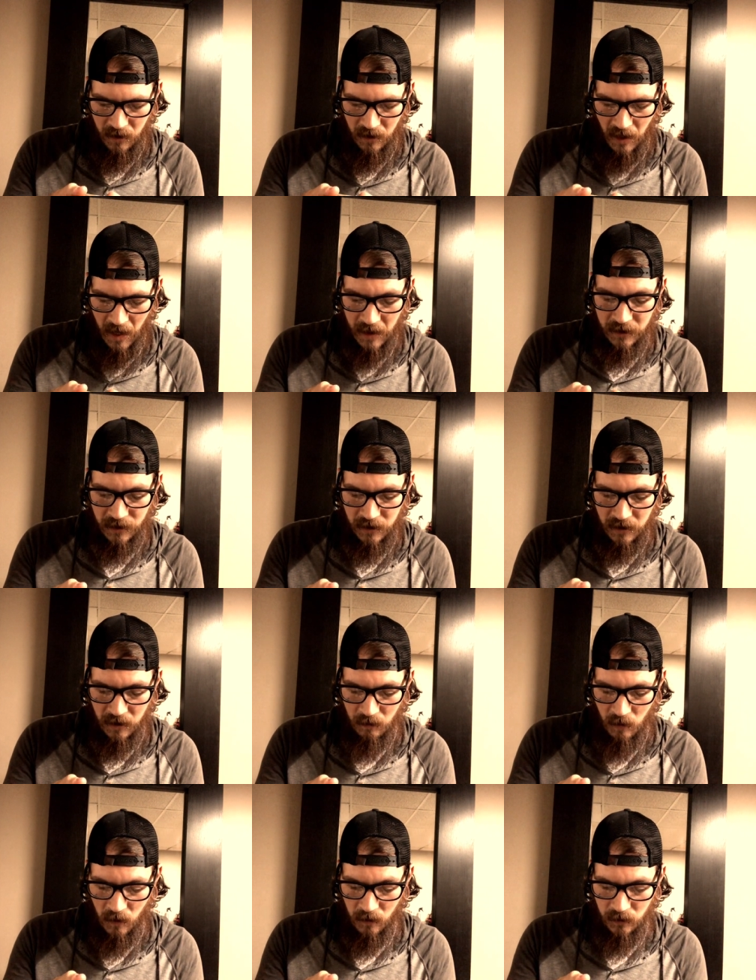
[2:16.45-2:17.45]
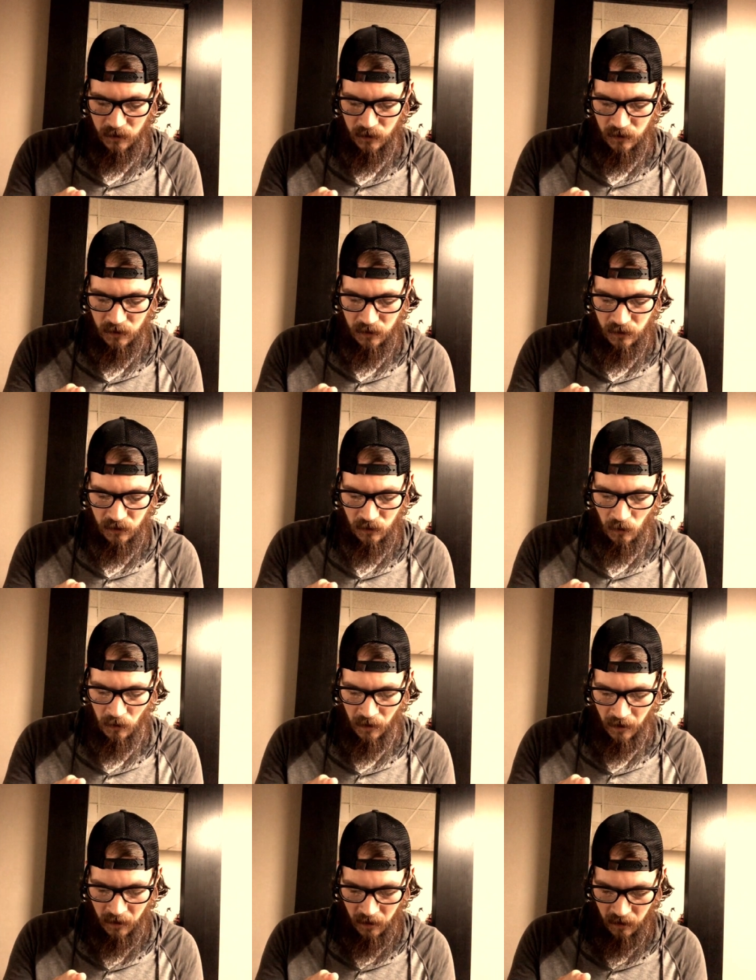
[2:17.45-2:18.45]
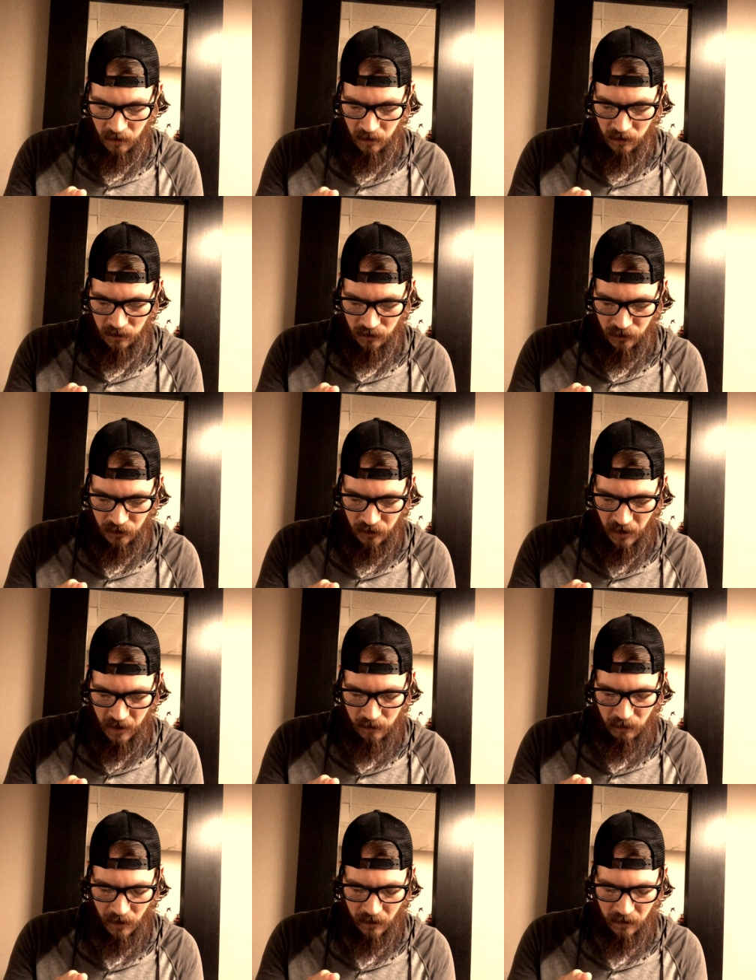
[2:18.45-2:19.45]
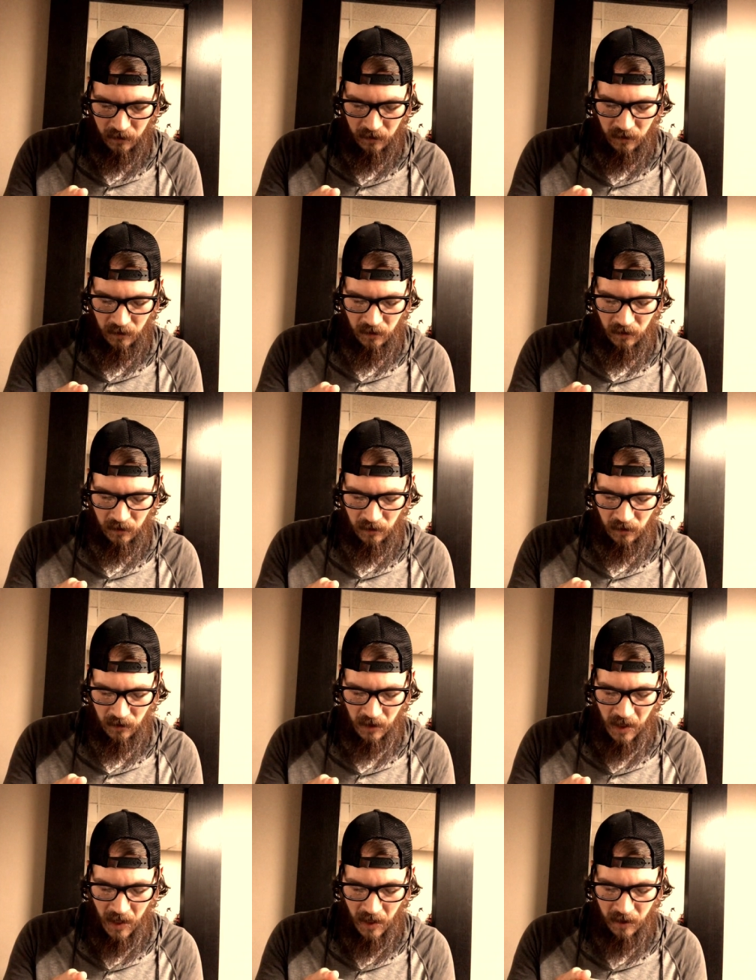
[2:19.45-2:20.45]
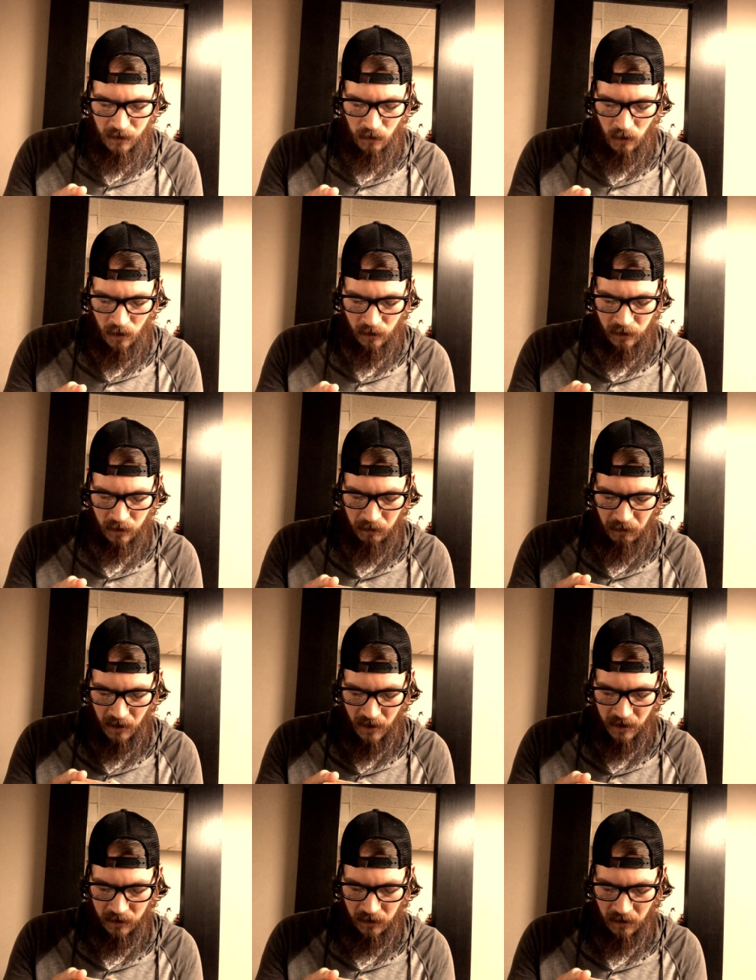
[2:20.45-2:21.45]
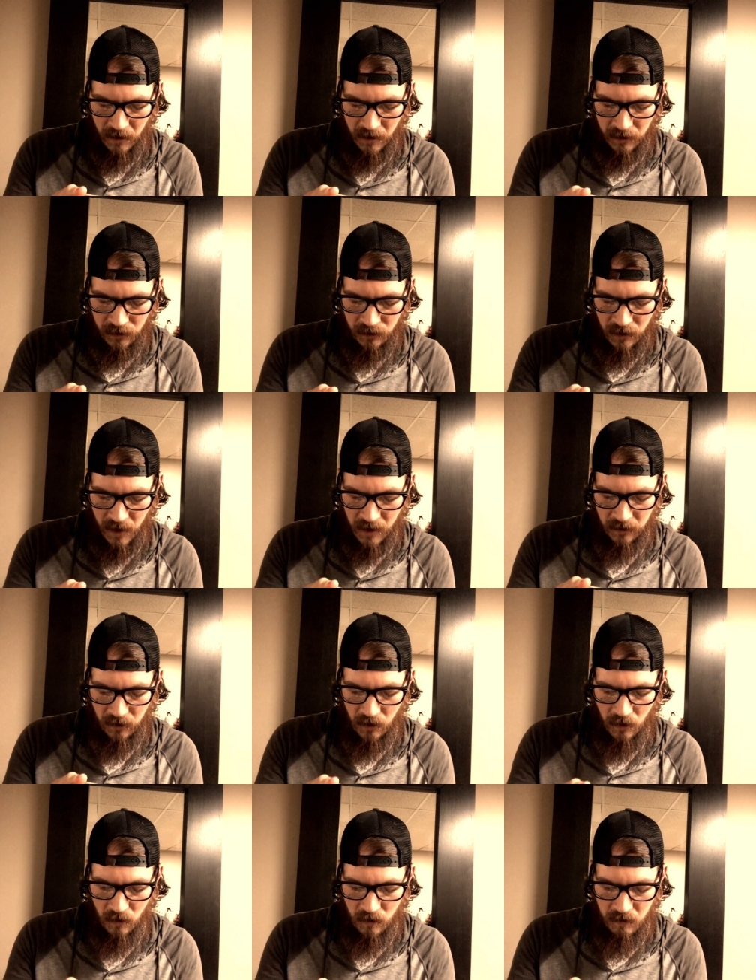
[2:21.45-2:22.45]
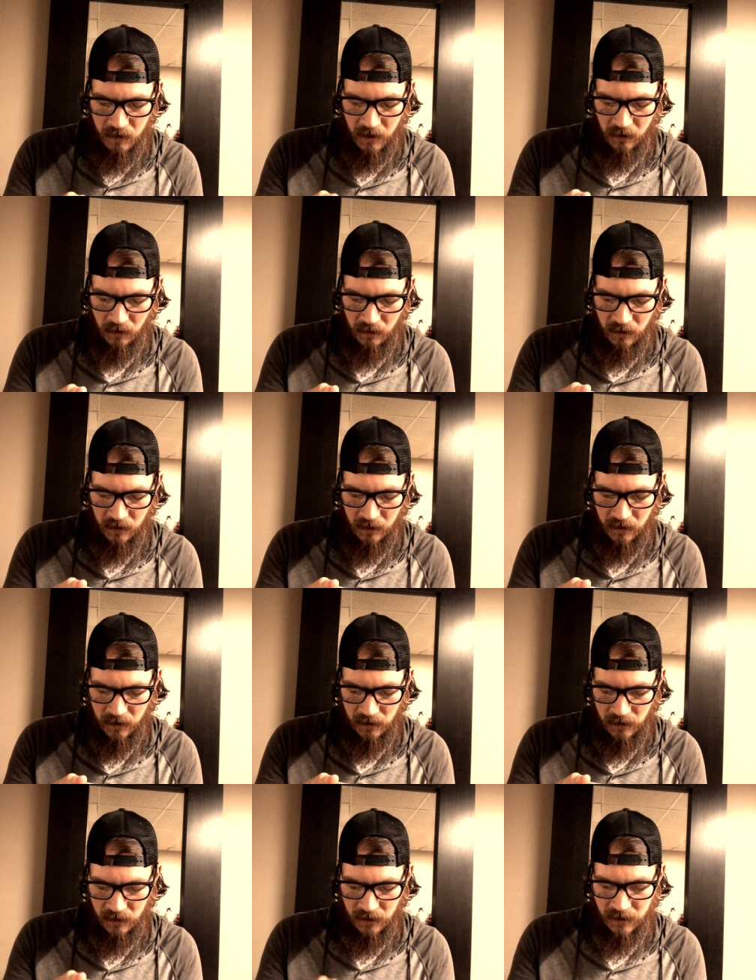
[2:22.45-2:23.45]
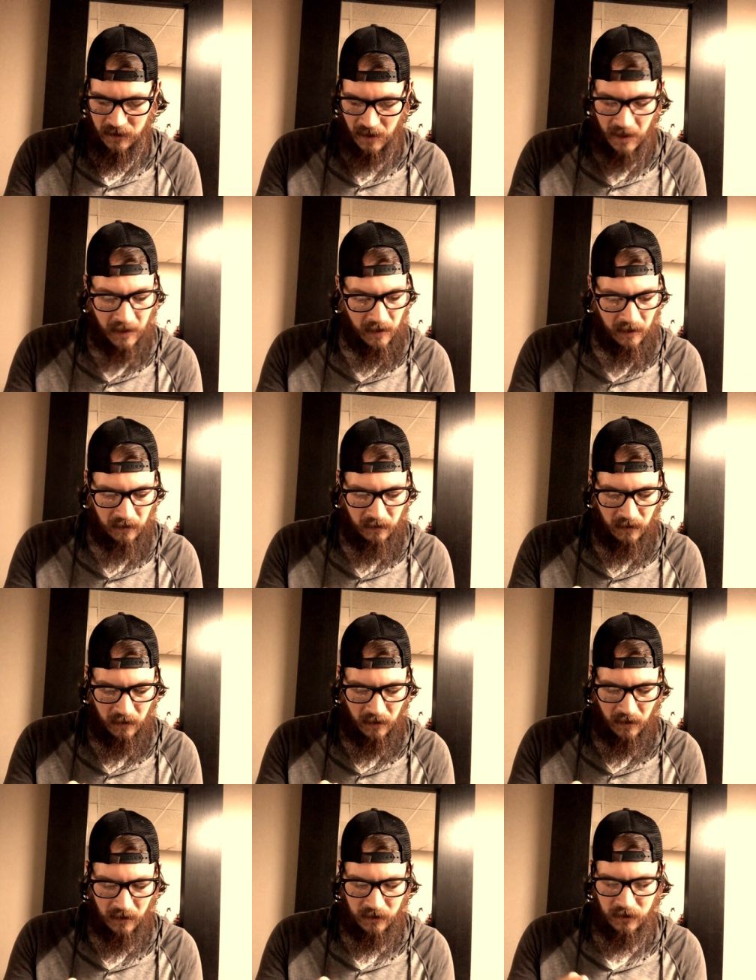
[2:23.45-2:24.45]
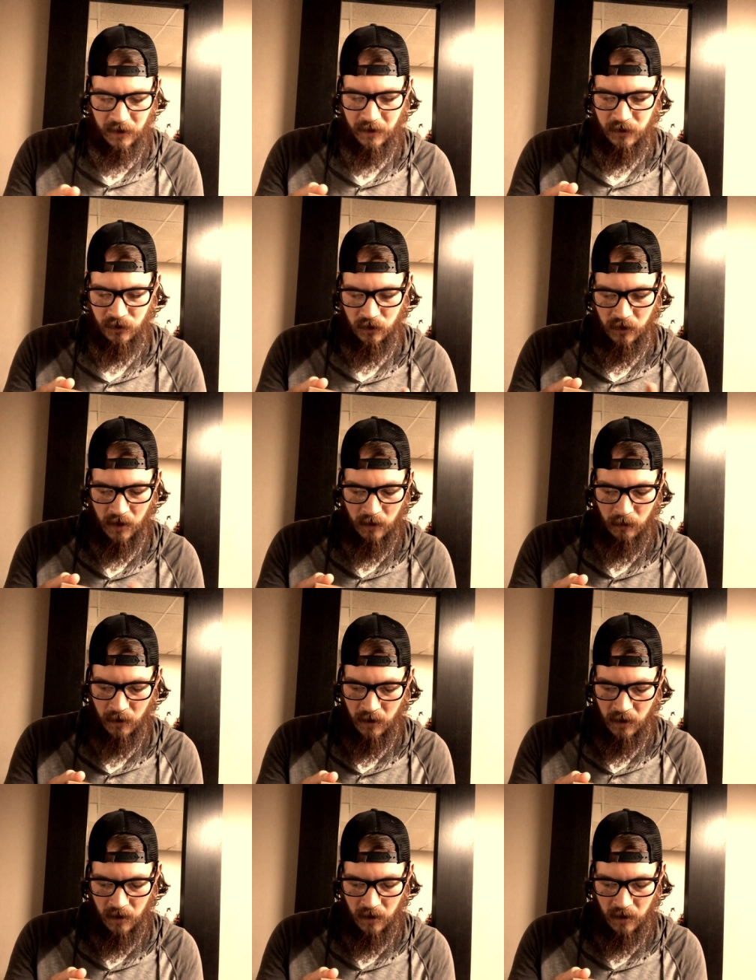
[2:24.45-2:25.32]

non-GMO soy, shea butter, lye, water, pine tar extract, oatmeal, sand. That's like a scrub.